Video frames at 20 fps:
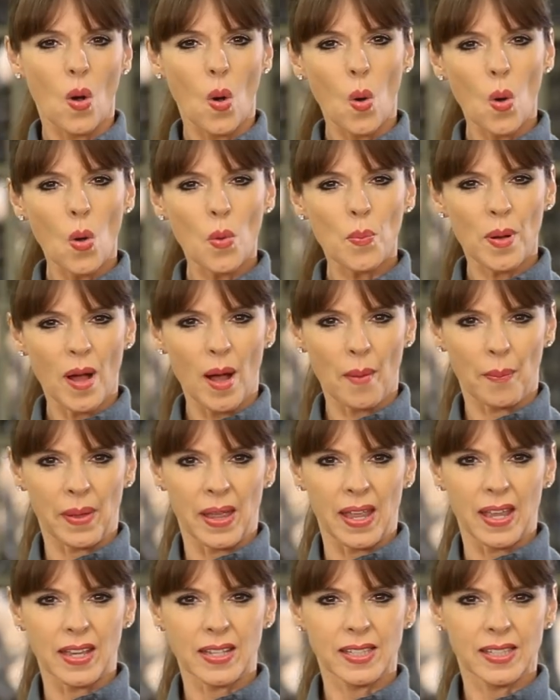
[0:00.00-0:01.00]
All
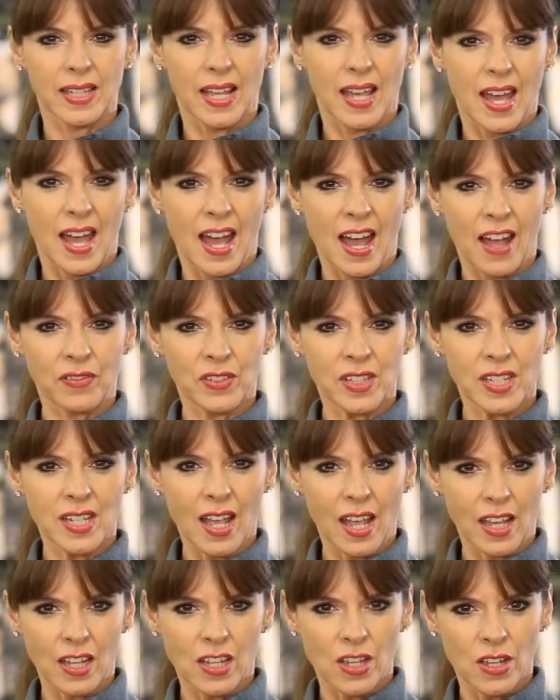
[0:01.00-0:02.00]
puppies have to
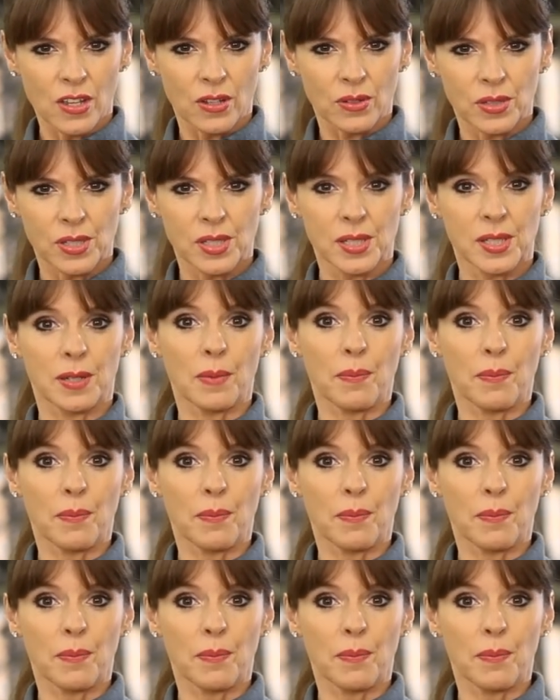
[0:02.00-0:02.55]
get used